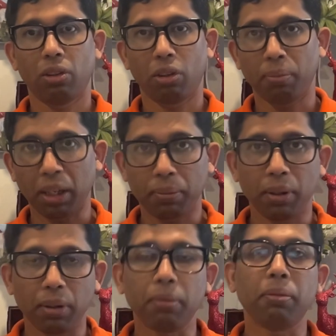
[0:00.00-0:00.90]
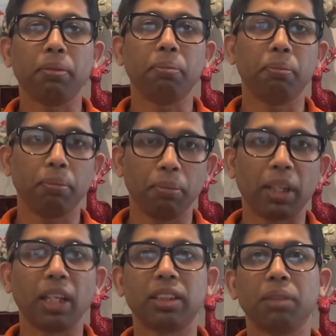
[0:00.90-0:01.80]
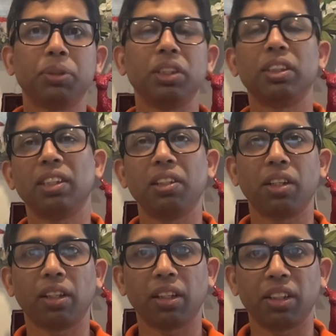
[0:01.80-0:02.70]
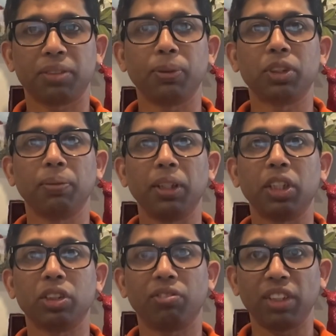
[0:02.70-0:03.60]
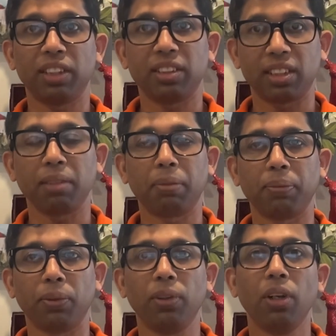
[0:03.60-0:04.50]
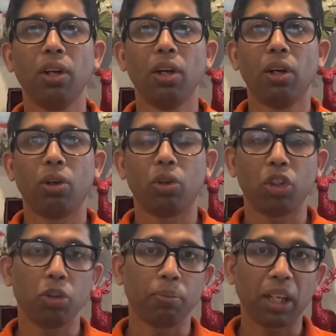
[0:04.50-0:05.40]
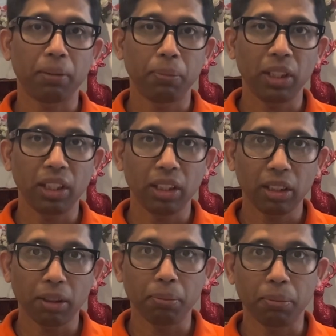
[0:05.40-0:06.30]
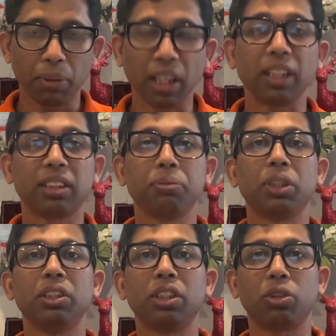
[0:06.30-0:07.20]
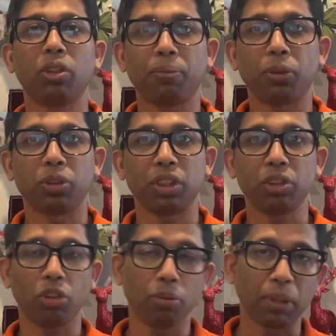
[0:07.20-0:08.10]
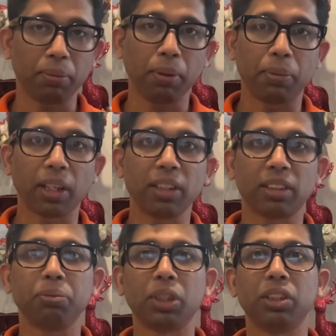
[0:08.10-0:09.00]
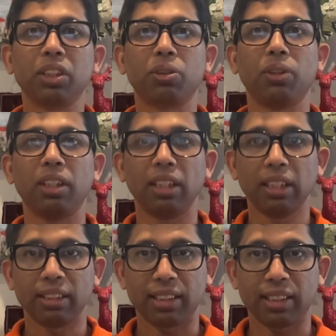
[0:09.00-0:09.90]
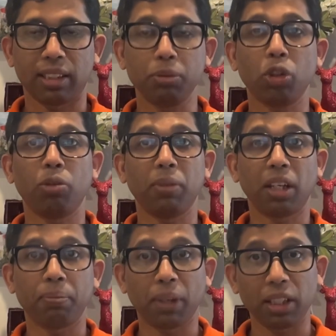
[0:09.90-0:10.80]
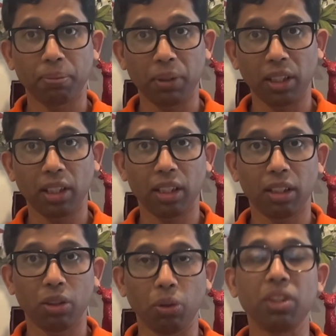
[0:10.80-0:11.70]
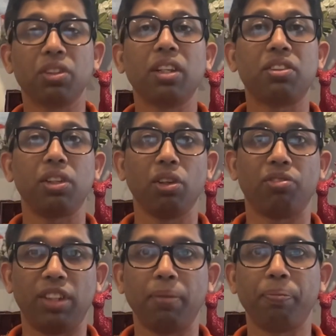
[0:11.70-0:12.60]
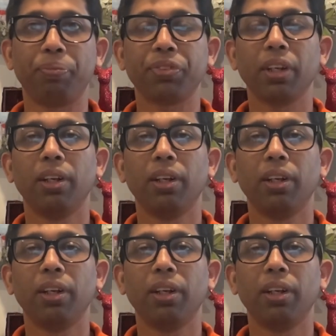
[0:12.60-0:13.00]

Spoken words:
or might be making some changes in the responsibilities of the existing people, or you might be bringing some changes to the process, or you might be bringing some changes to the systems, or you might be doing the three of them.